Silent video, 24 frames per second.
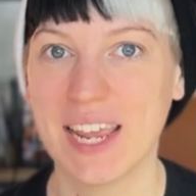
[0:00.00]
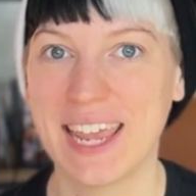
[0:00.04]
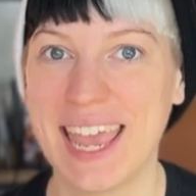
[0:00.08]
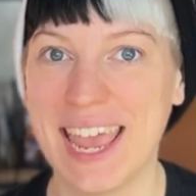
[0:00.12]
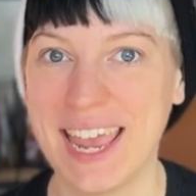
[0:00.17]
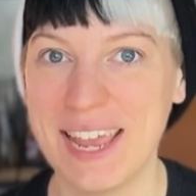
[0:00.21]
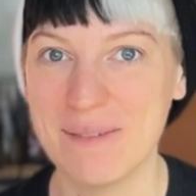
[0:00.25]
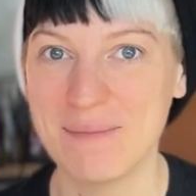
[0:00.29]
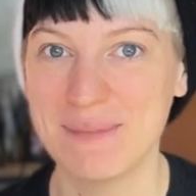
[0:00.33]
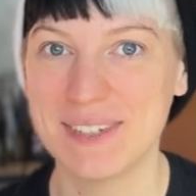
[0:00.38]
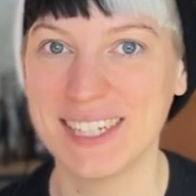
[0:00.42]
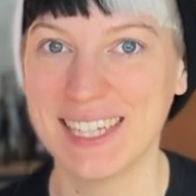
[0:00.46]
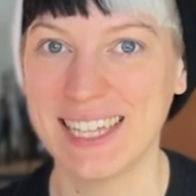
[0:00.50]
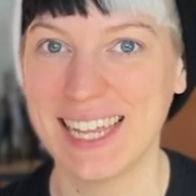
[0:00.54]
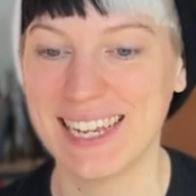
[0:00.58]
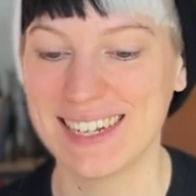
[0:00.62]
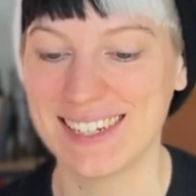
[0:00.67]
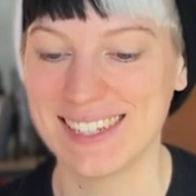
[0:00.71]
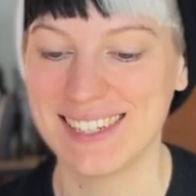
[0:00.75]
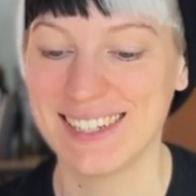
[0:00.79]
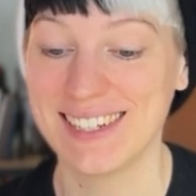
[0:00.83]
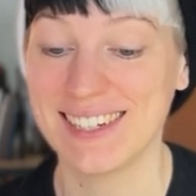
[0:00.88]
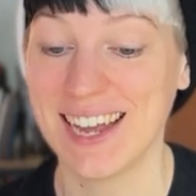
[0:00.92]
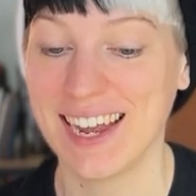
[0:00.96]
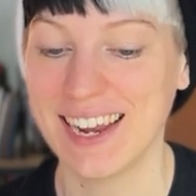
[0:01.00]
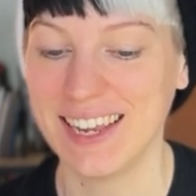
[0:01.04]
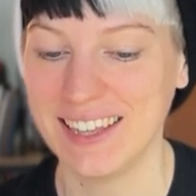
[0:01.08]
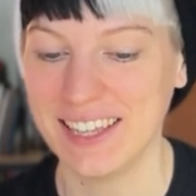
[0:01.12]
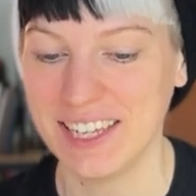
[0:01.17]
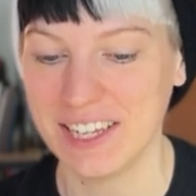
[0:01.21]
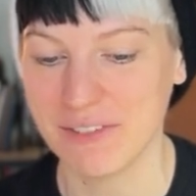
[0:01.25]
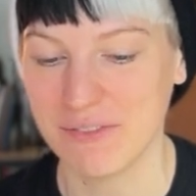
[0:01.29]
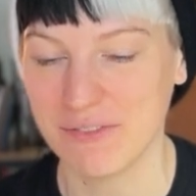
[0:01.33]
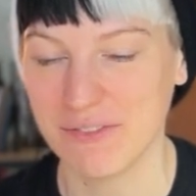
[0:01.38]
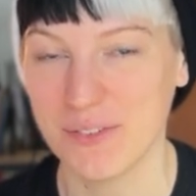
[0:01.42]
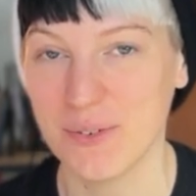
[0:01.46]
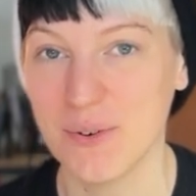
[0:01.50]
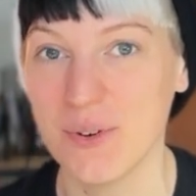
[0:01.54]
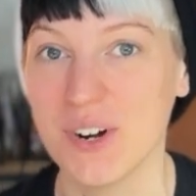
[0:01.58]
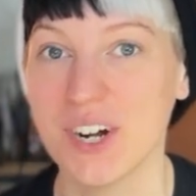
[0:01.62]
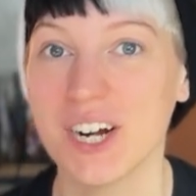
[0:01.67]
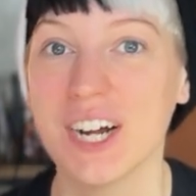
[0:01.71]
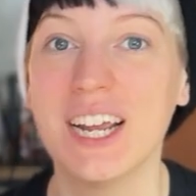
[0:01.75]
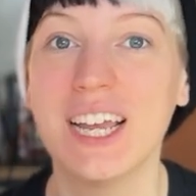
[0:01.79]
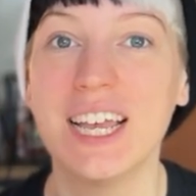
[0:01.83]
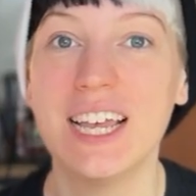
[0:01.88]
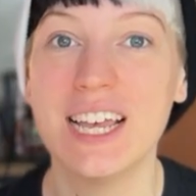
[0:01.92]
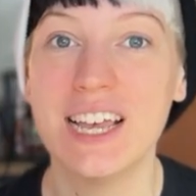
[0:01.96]
came to like styling
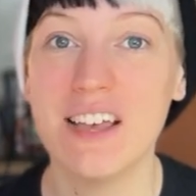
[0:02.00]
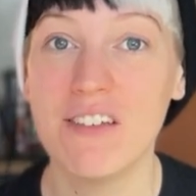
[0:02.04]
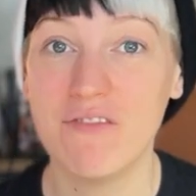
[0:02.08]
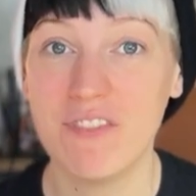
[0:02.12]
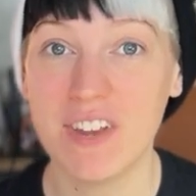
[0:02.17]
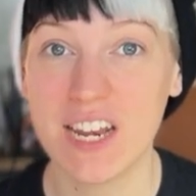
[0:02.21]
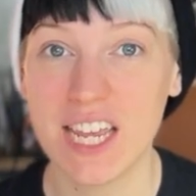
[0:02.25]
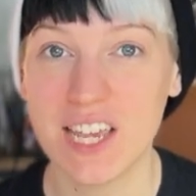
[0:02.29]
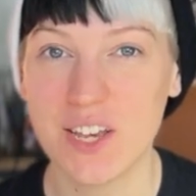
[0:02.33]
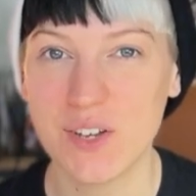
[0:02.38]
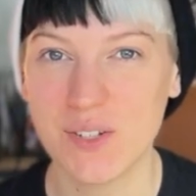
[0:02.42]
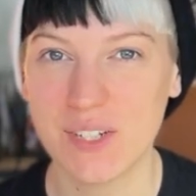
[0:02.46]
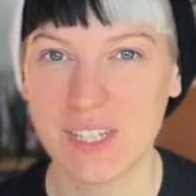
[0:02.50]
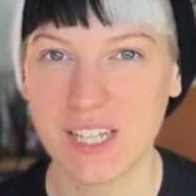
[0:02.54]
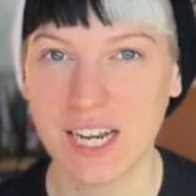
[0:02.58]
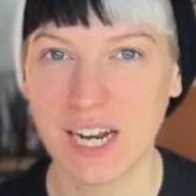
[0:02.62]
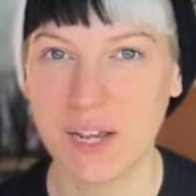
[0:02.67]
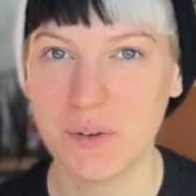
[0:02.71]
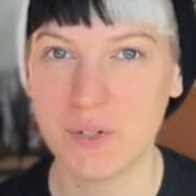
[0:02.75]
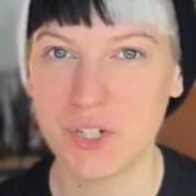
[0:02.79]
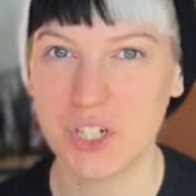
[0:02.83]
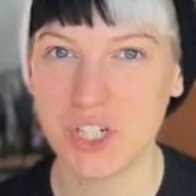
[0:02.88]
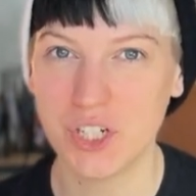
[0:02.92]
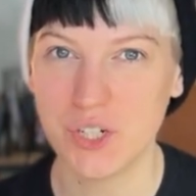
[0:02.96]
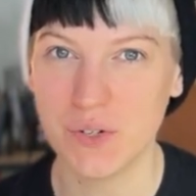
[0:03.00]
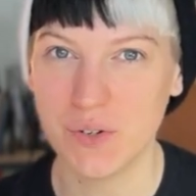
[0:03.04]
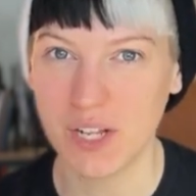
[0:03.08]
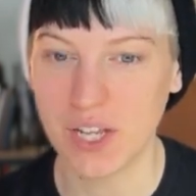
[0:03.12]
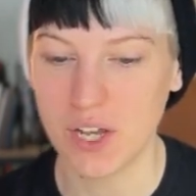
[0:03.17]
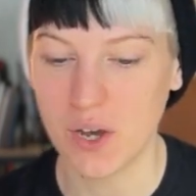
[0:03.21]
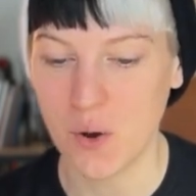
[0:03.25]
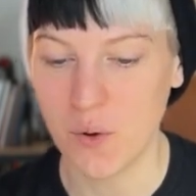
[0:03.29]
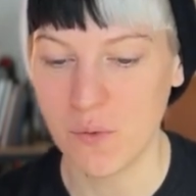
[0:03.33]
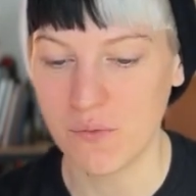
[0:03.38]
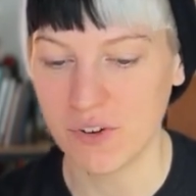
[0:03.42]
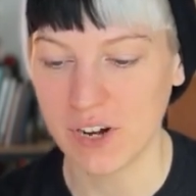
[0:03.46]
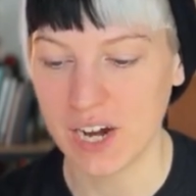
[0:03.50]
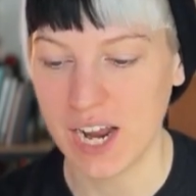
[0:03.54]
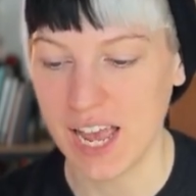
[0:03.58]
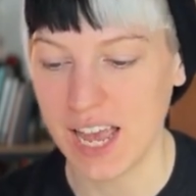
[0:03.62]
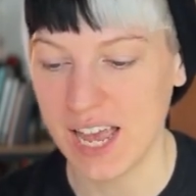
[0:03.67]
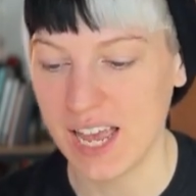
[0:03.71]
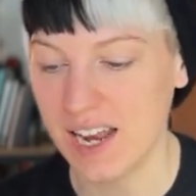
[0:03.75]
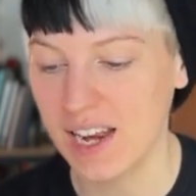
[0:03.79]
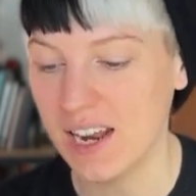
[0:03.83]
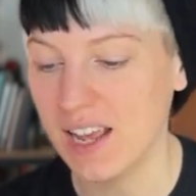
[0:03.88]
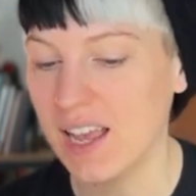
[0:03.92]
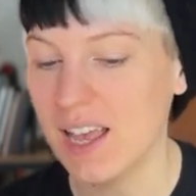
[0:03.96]
for videos that I was shooting
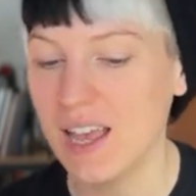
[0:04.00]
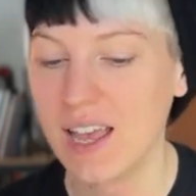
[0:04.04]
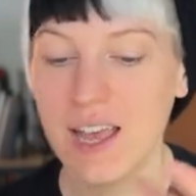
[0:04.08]
overhead.